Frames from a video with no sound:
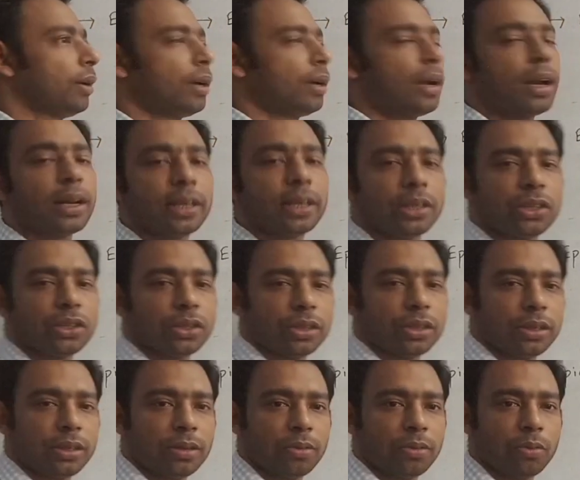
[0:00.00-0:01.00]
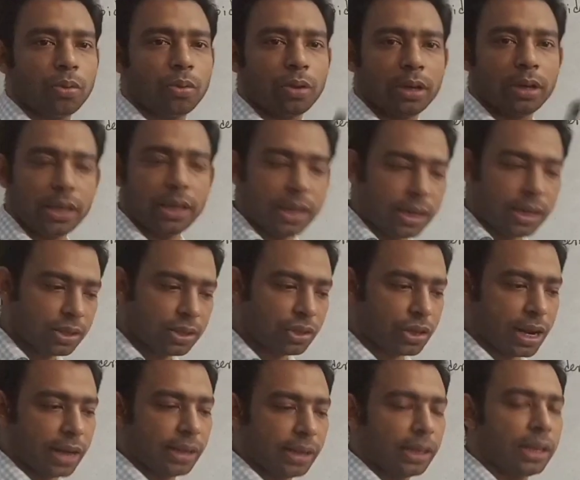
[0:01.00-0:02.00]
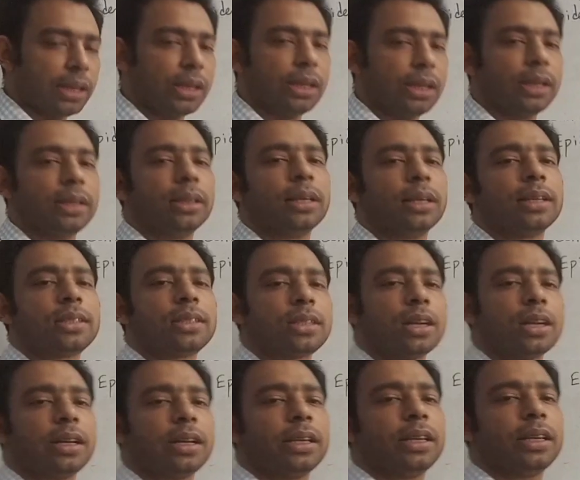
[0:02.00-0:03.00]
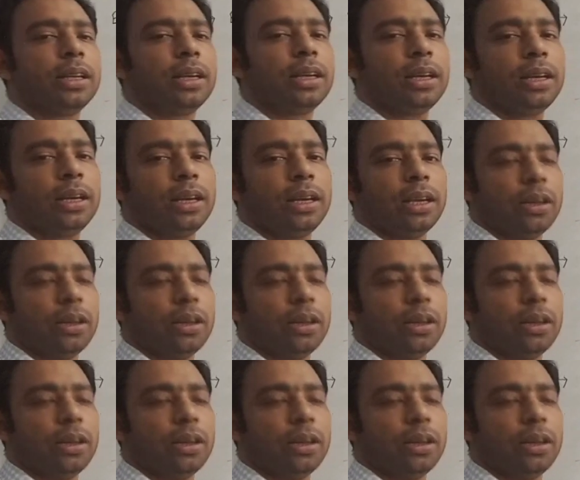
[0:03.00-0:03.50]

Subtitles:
connection instantly in the study in